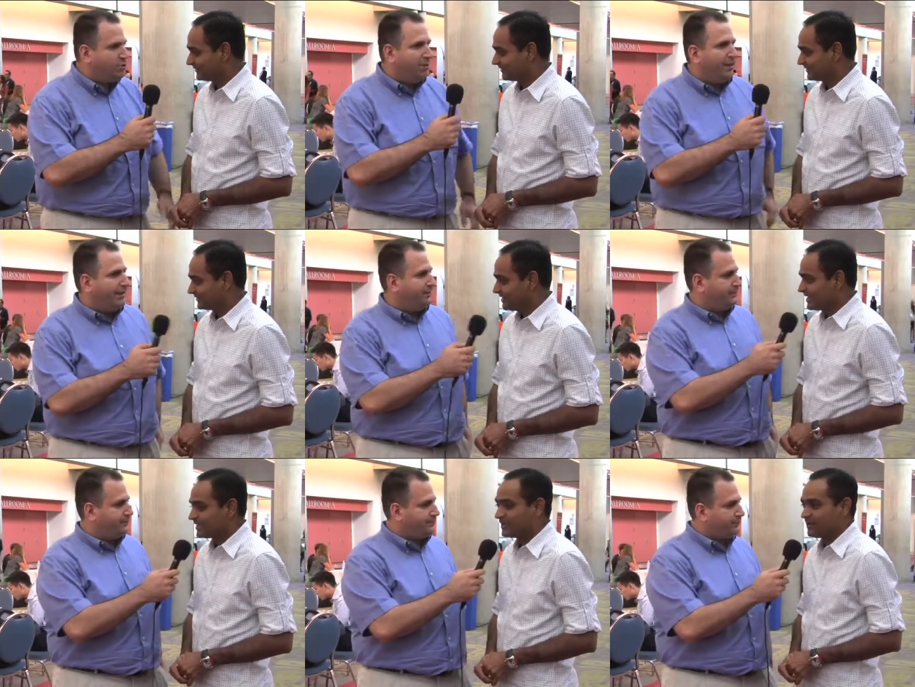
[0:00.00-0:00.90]
Speaker 1: was all about.
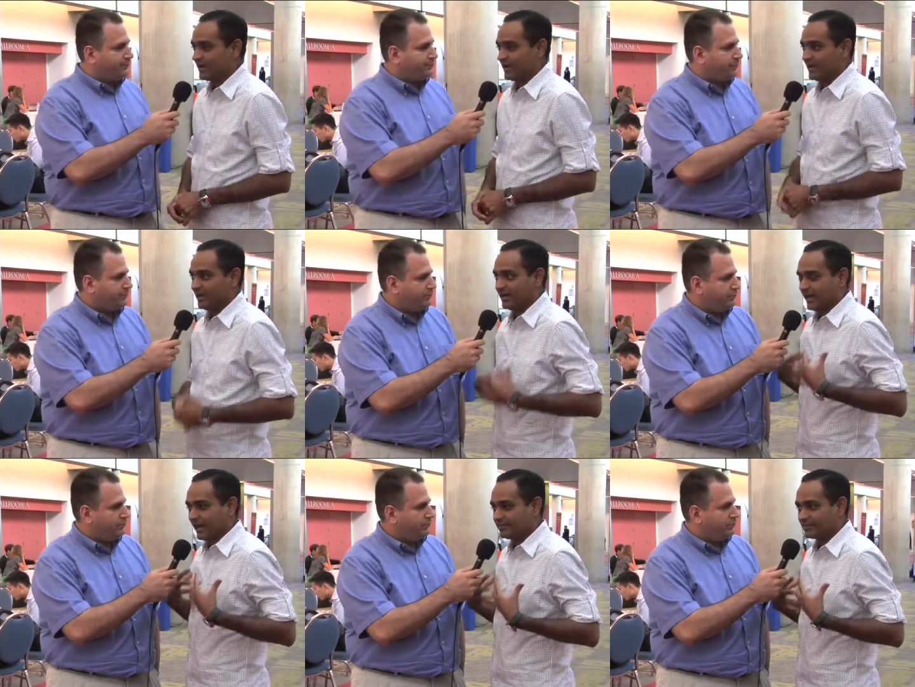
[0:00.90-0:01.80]
Speaker 2: You know, I, I,
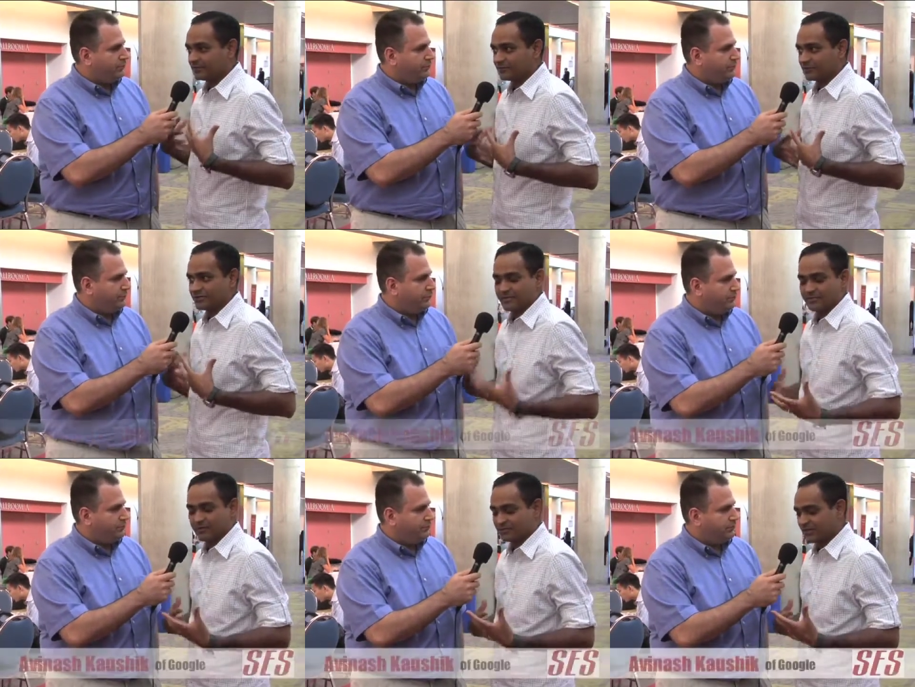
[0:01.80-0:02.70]
I think that for a change,
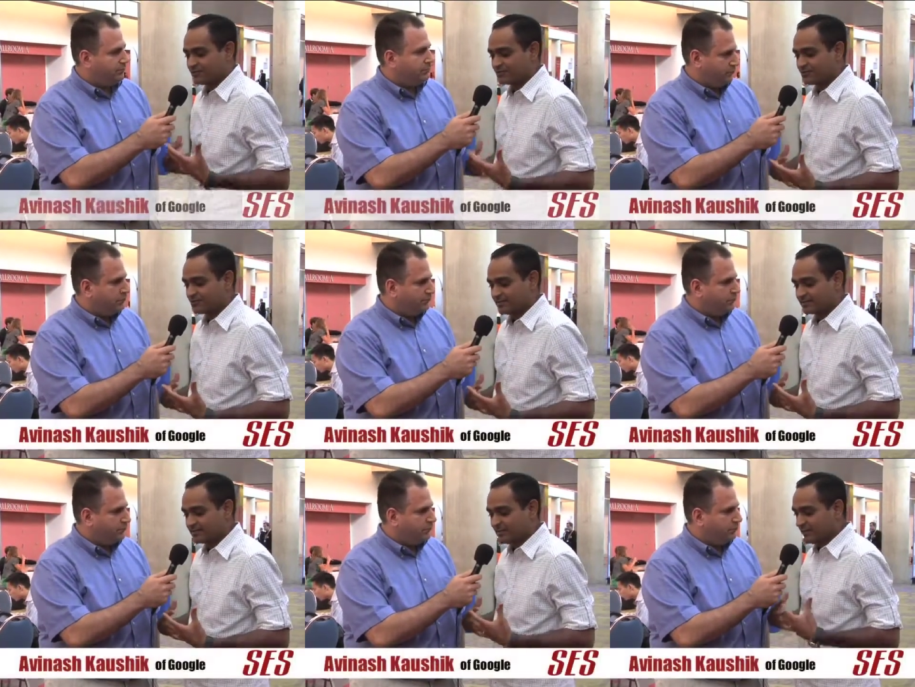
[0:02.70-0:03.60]
what I try to do
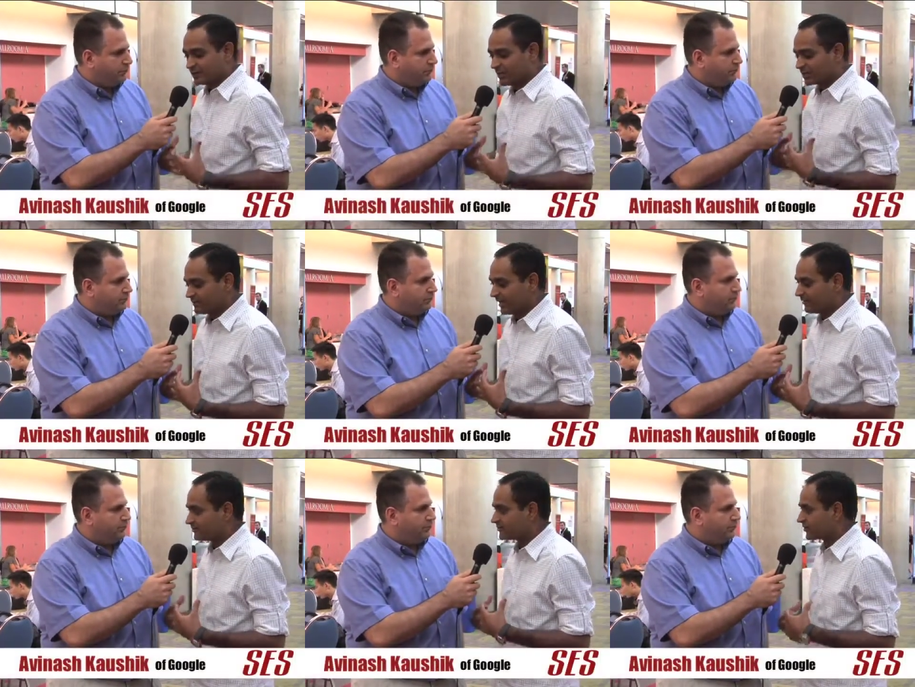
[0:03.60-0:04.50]
is talk
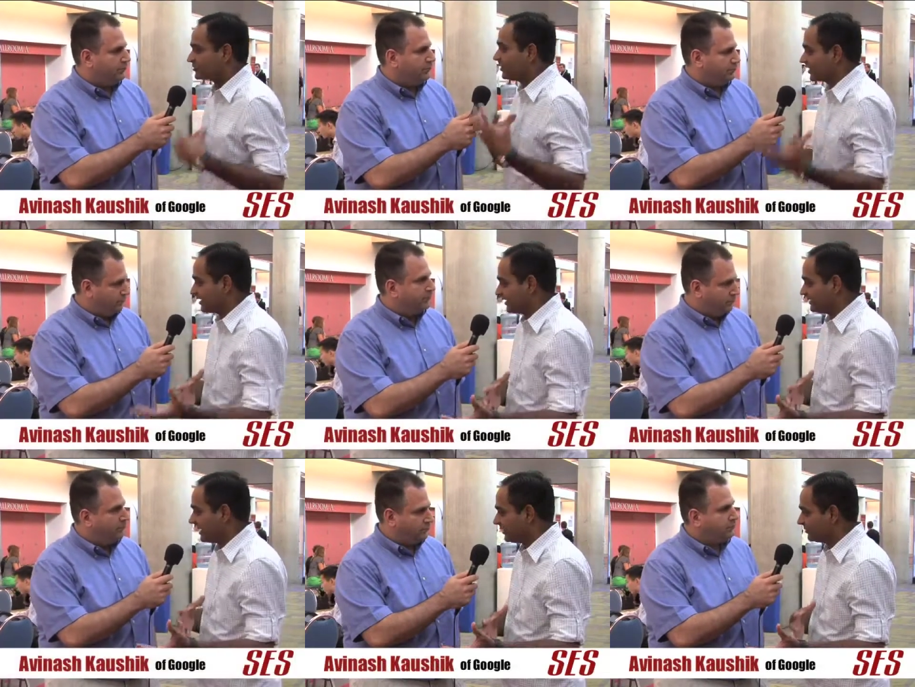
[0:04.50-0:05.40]
about search marketing
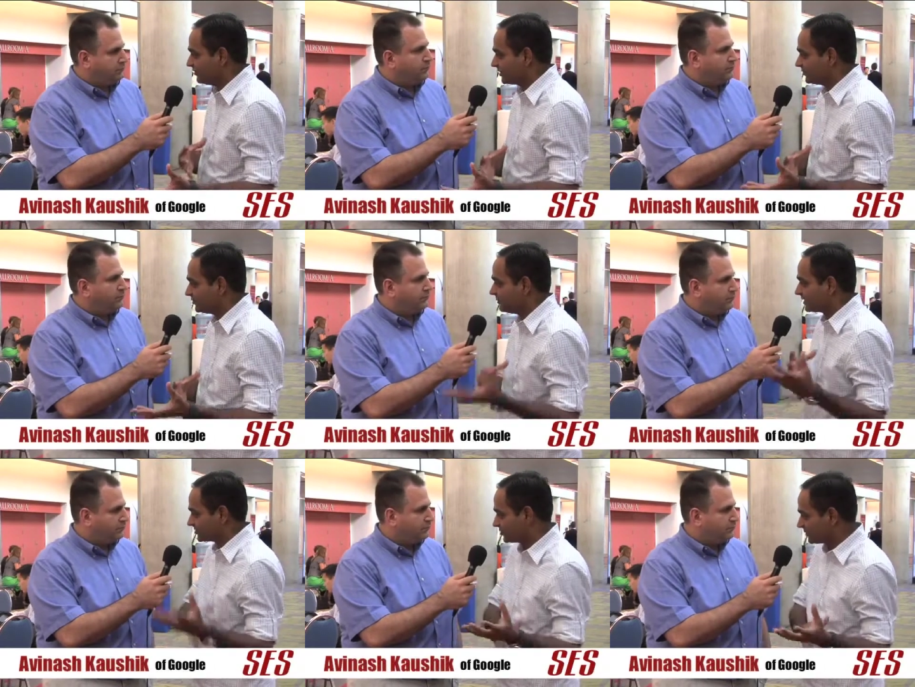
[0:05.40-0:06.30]
and how you can do
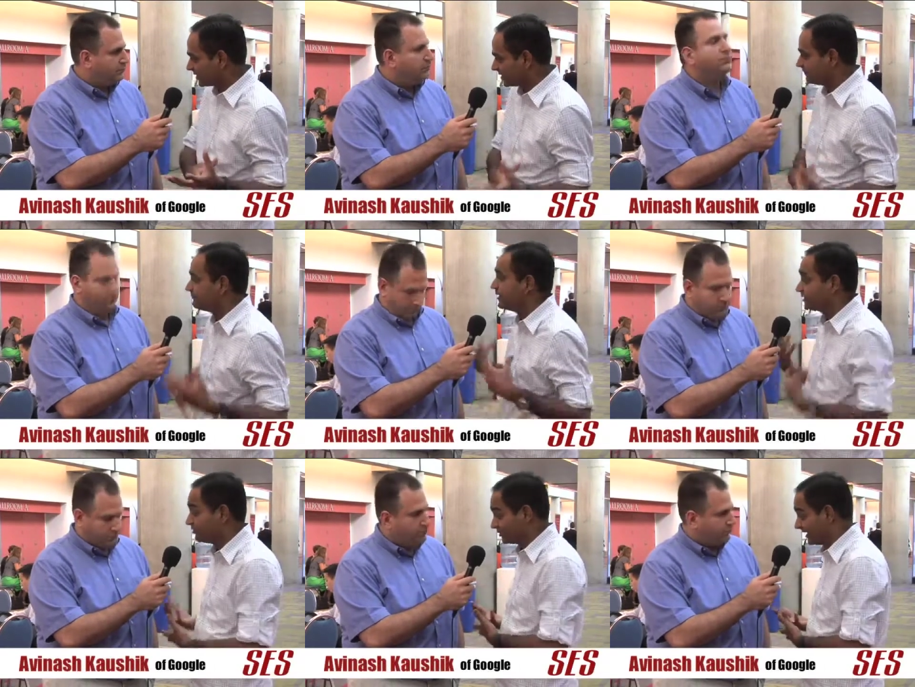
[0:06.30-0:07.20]
better search marketing
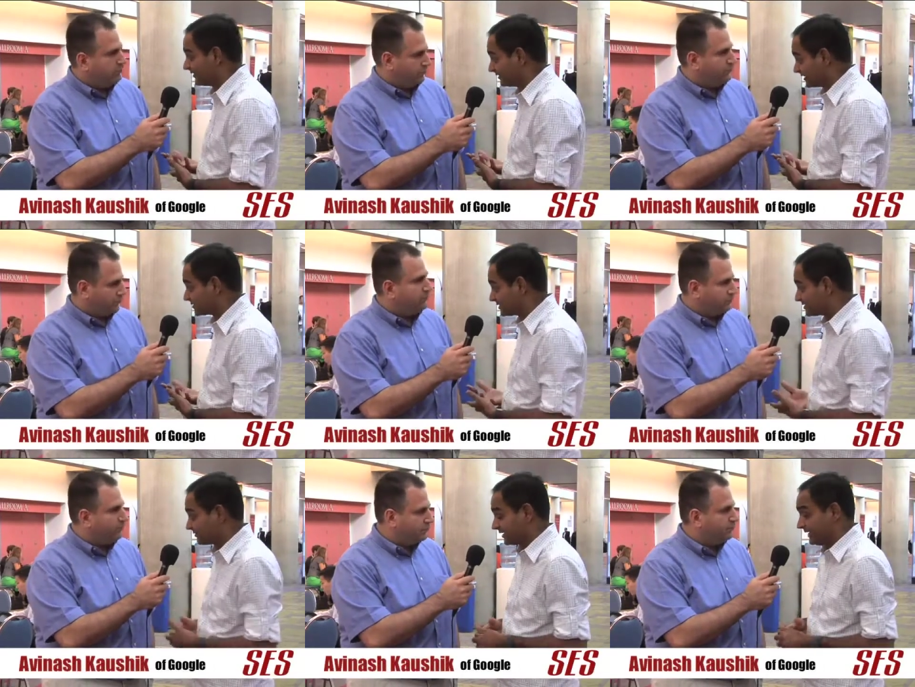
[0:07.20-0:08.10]
with Google Analytics
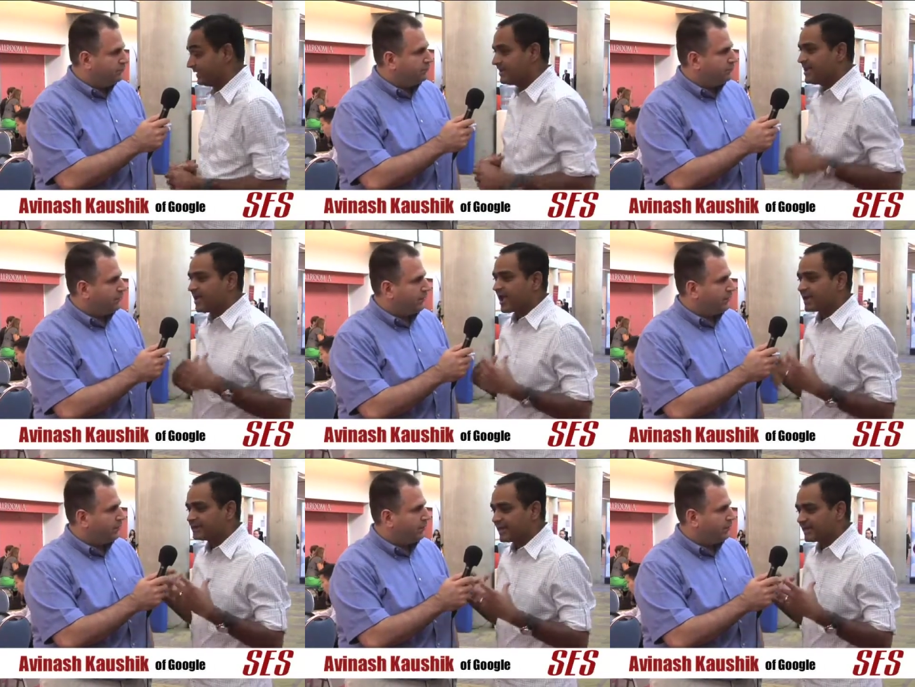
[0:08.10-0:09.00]
specifically. Mm-hmm.
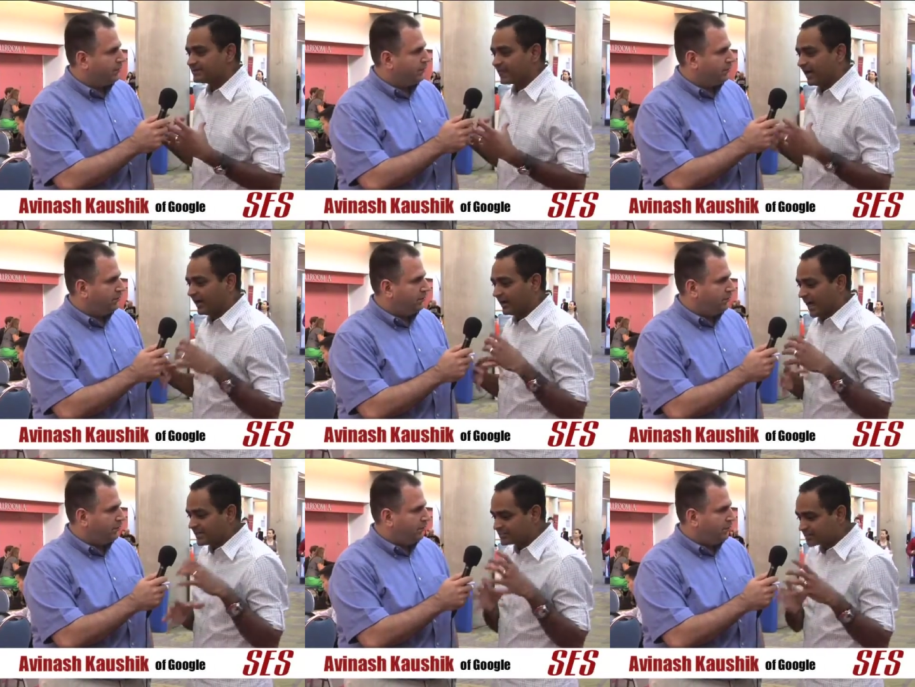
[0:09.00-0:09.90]
And and uh,
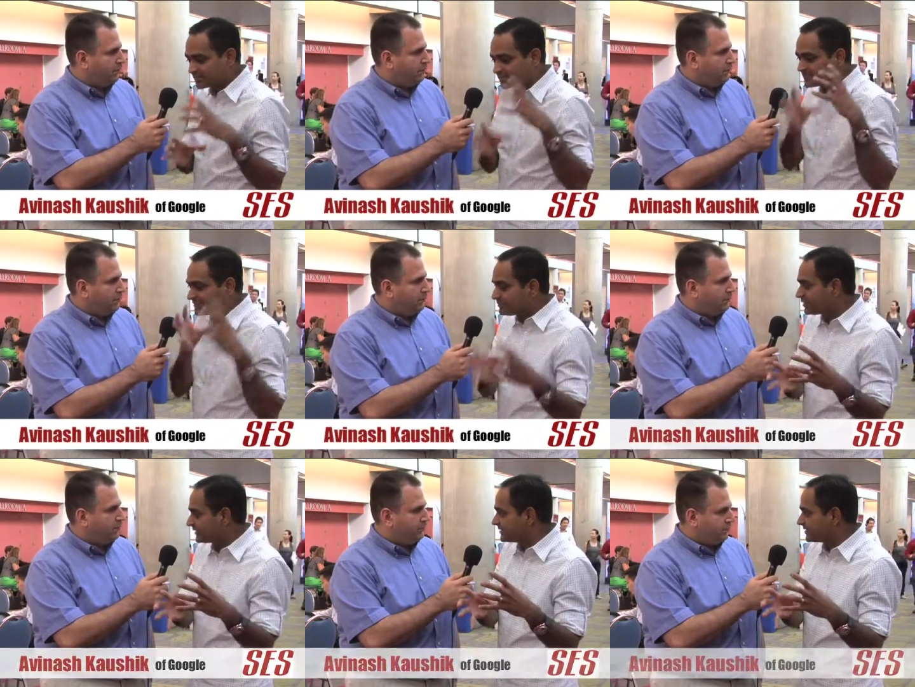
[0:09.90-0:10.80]
I talked about some
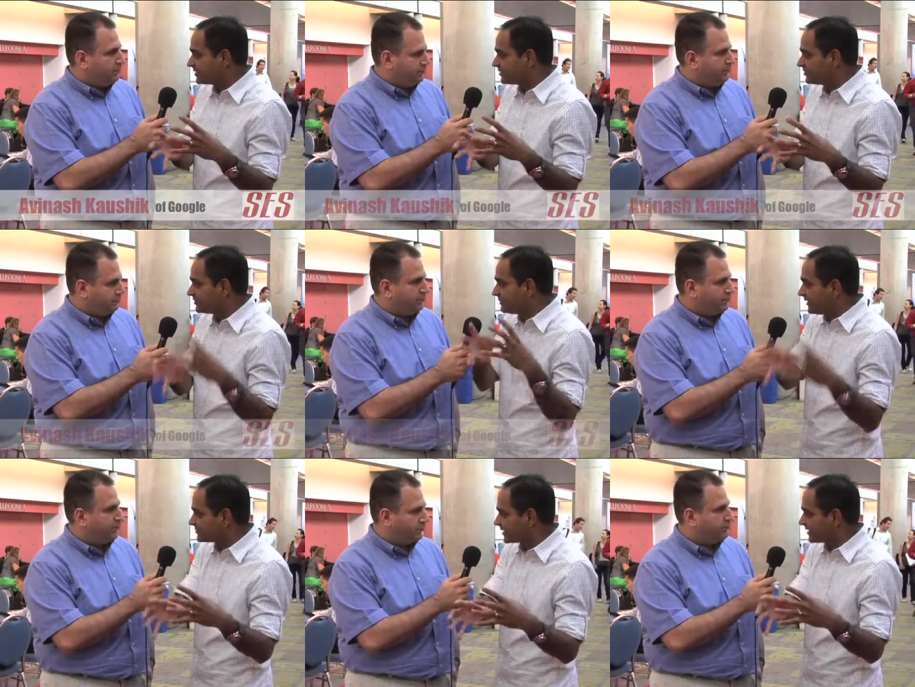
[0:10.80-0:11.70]
simple things that you can do with
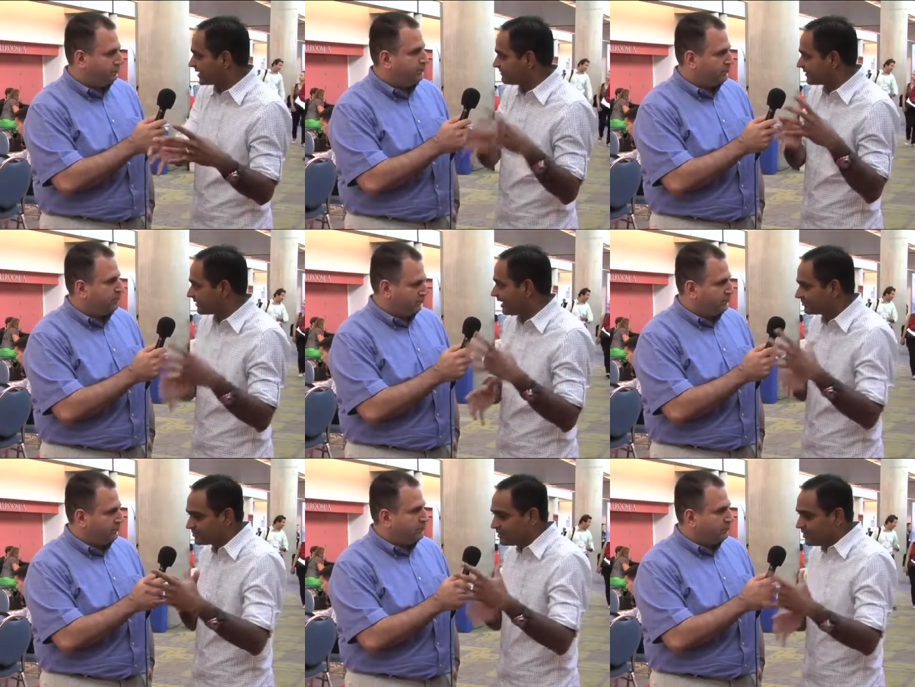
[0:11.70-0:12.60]
bounce rate, like figure out